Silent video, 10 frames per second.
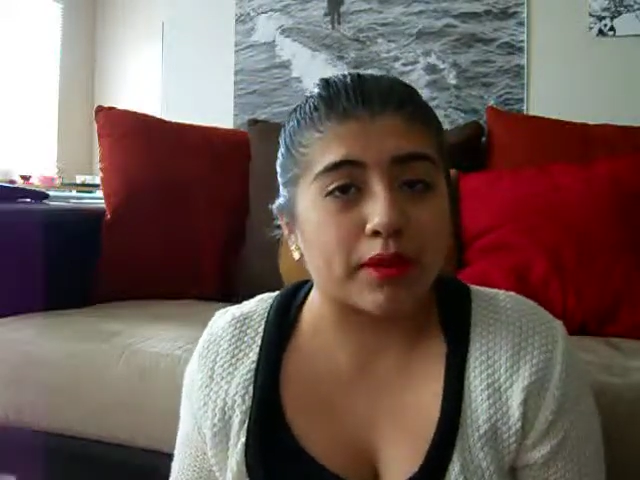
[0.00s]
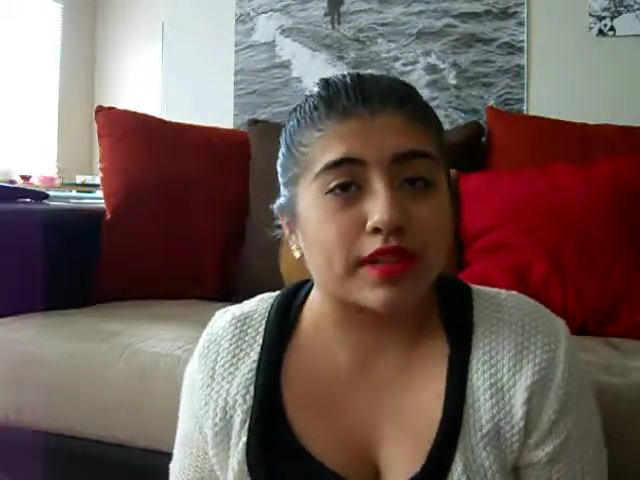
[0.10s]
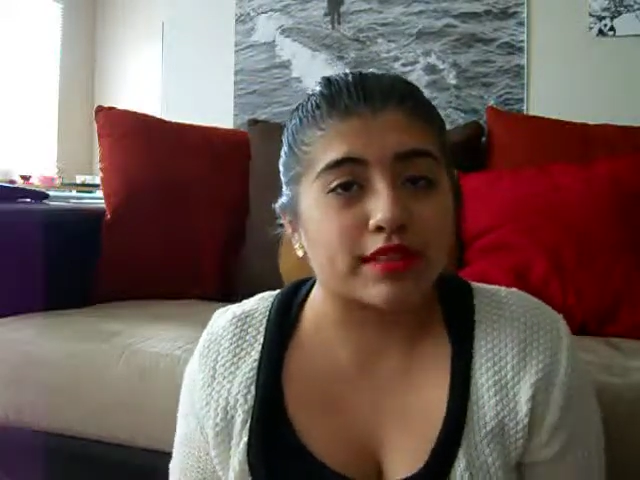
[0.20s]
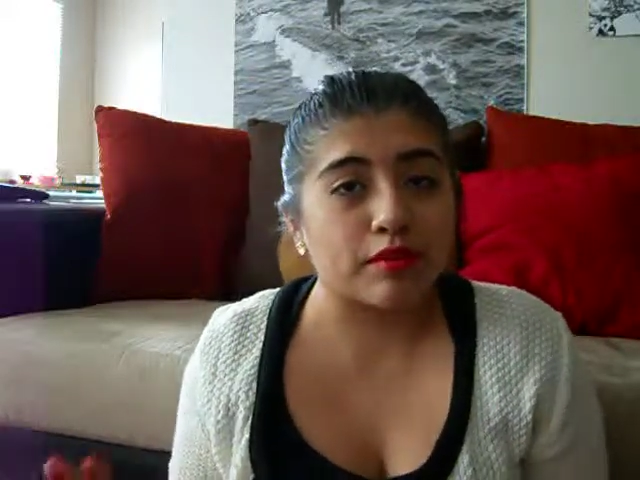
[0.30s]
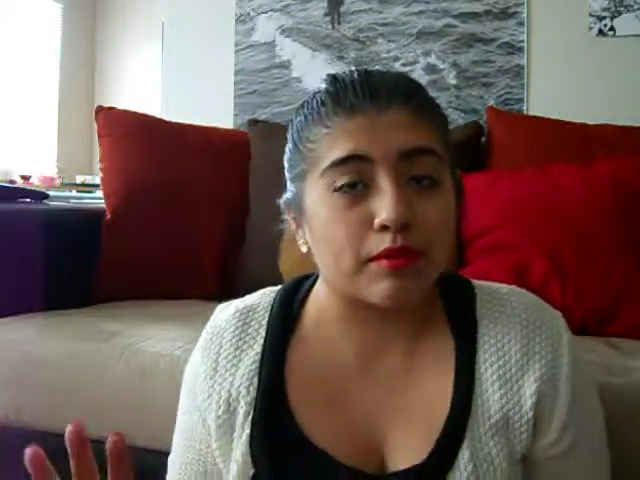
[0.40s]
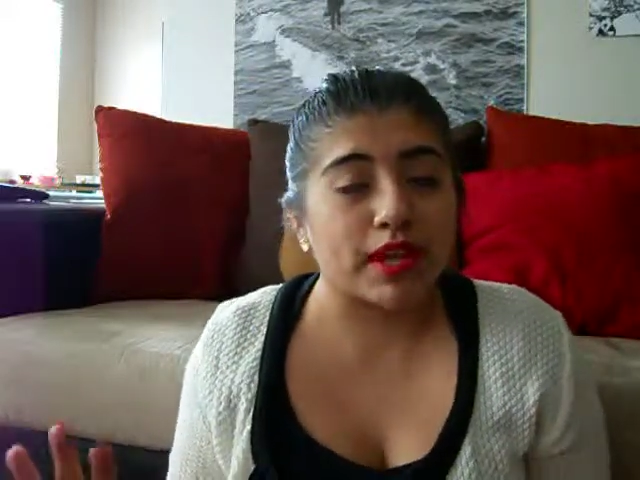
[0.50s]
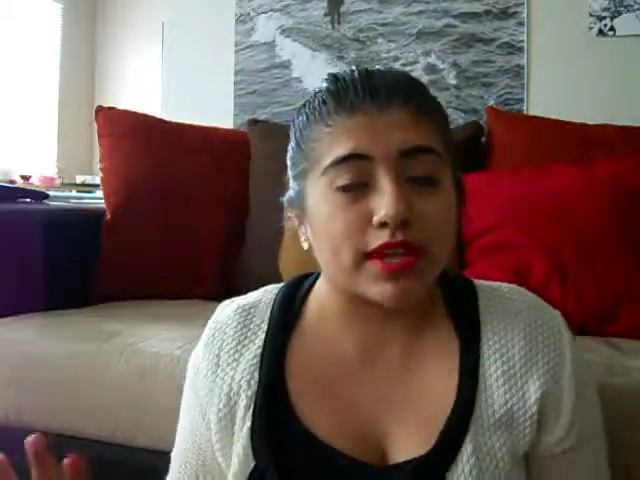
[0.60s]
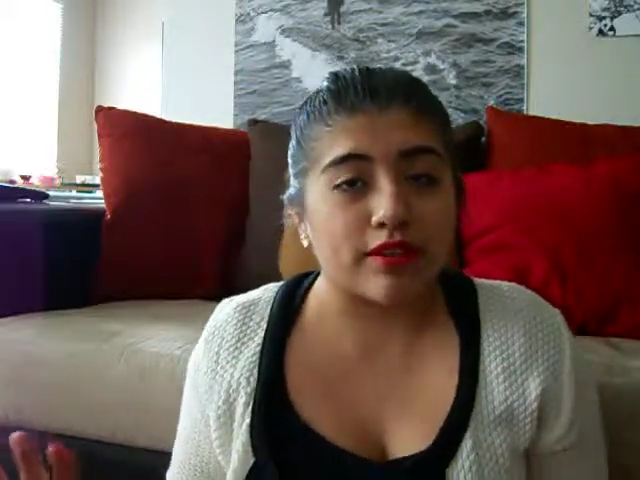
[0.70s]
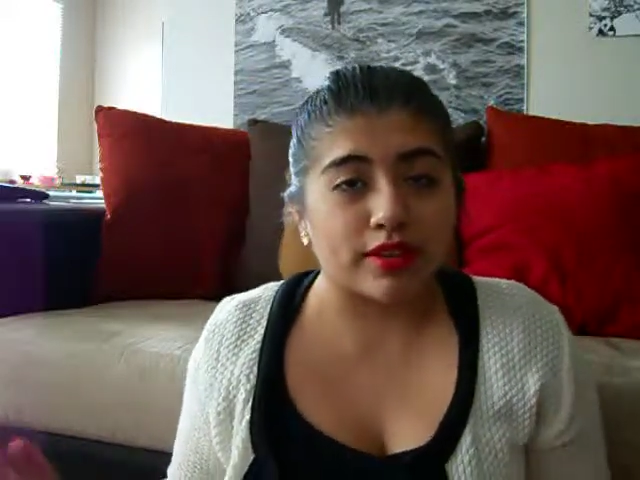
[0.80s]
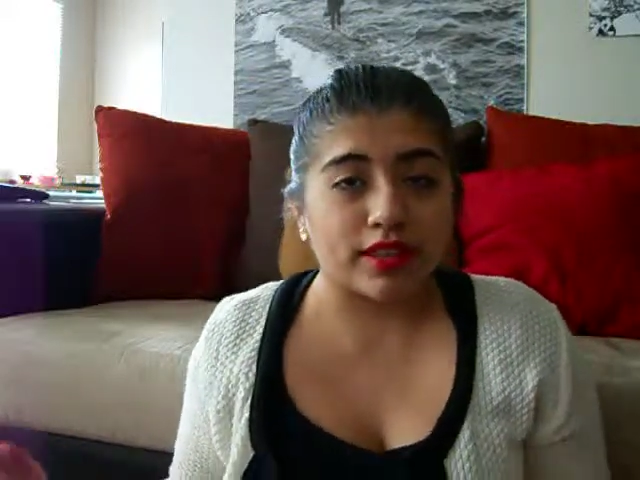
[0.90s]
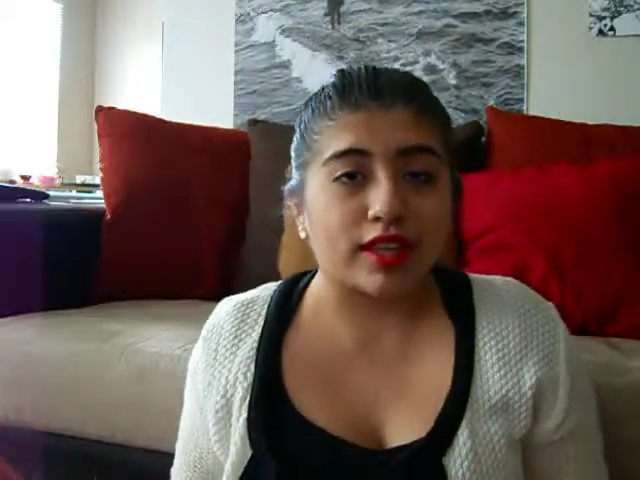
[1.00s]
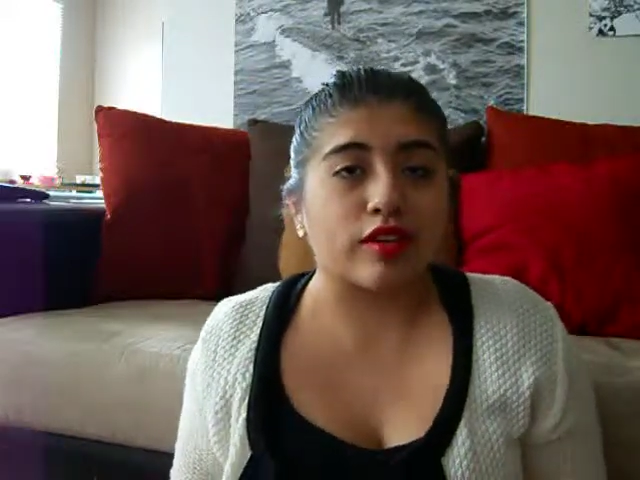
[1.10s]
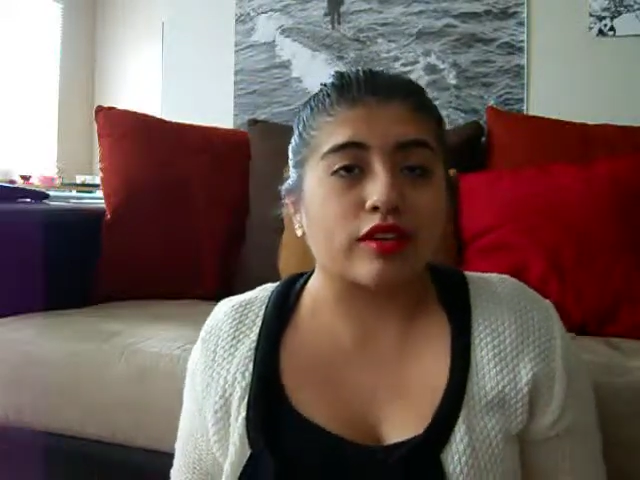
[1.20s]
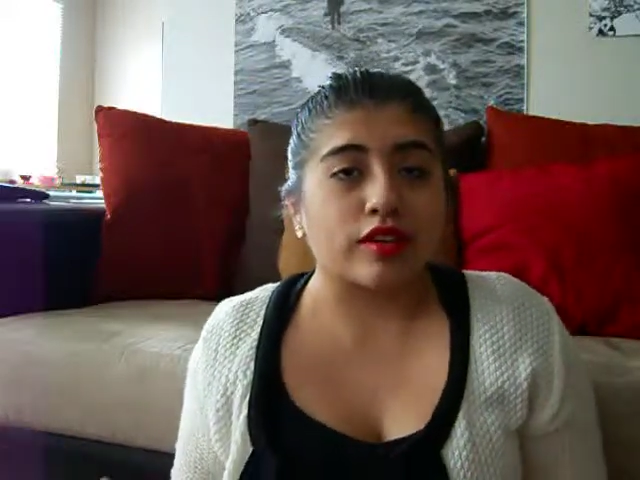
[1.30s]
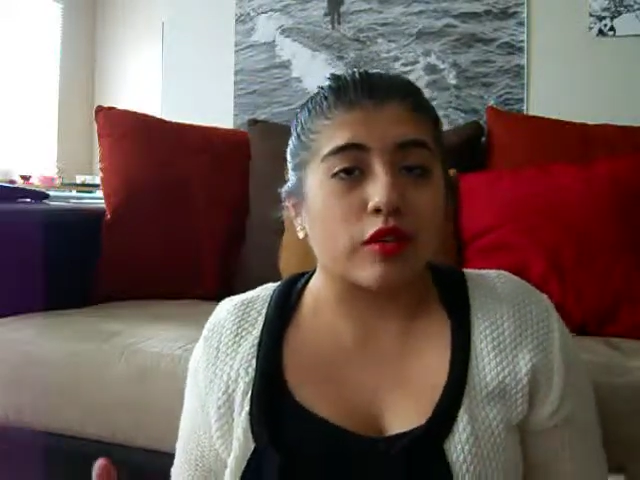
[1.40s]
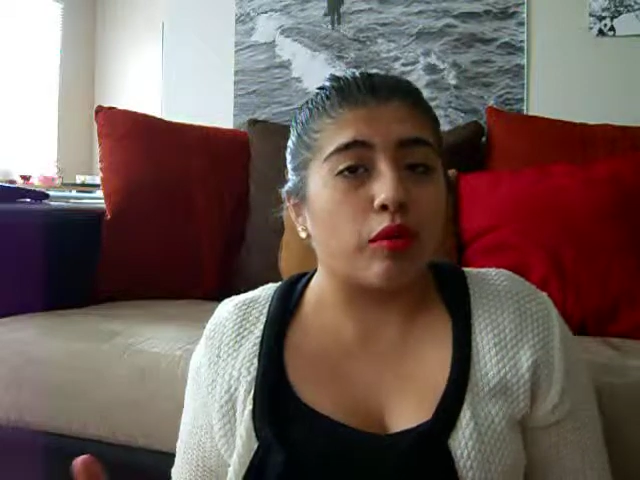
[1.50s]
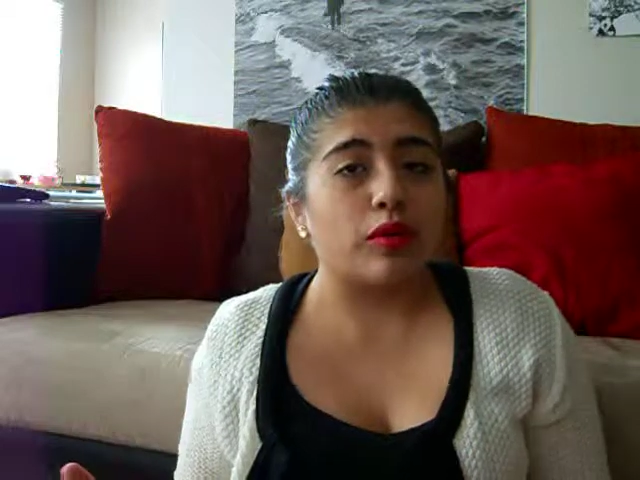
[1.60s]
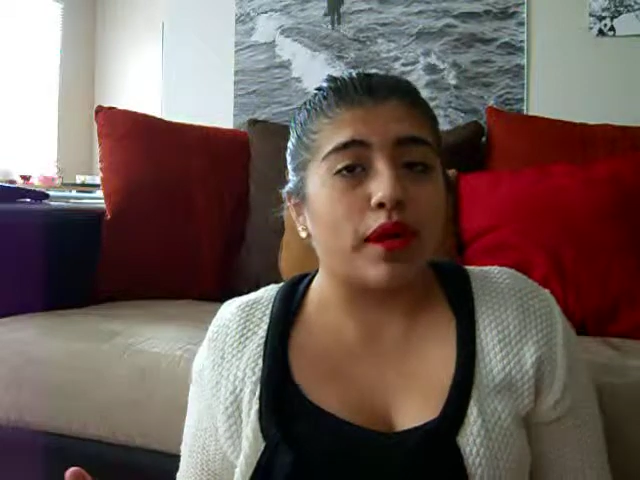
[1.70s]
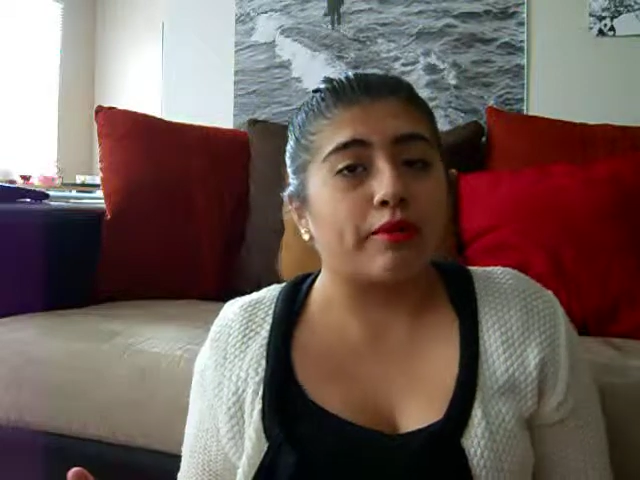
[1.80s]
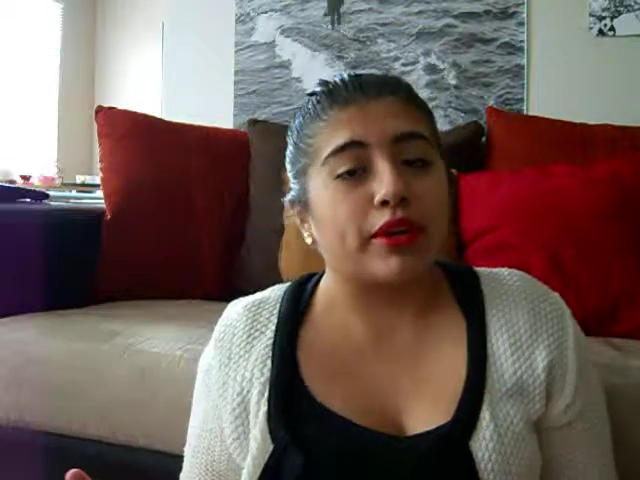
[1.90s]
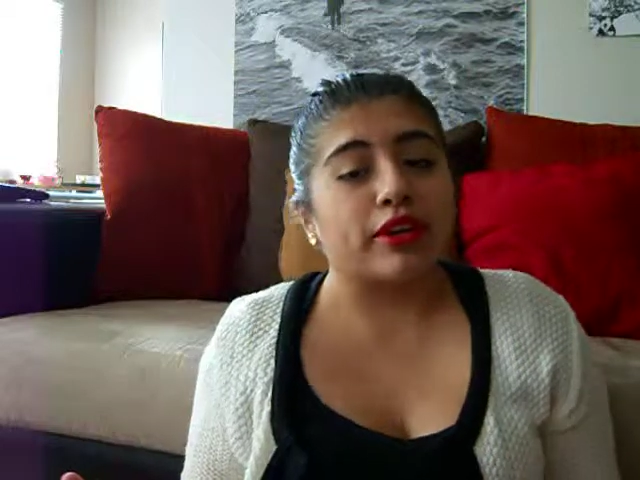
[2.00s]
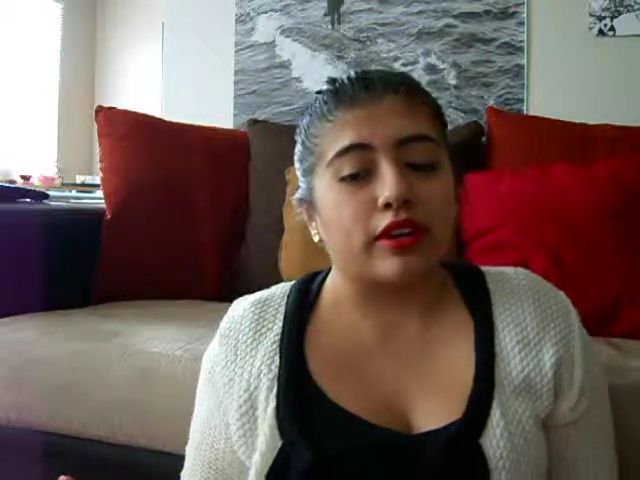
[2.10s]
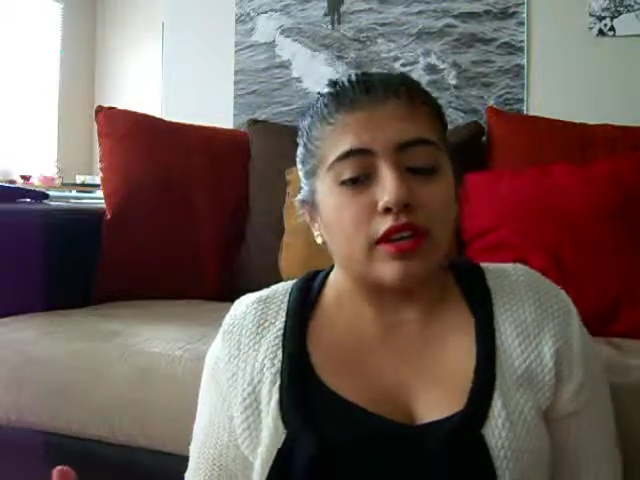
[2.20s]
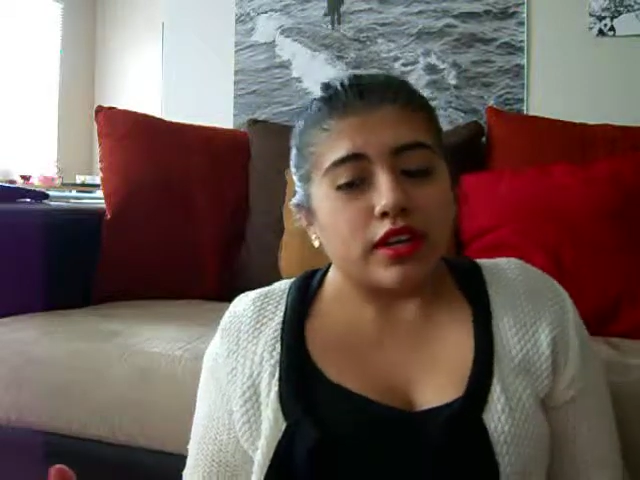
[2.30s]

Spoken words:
because it'll make everything look a whole lot better.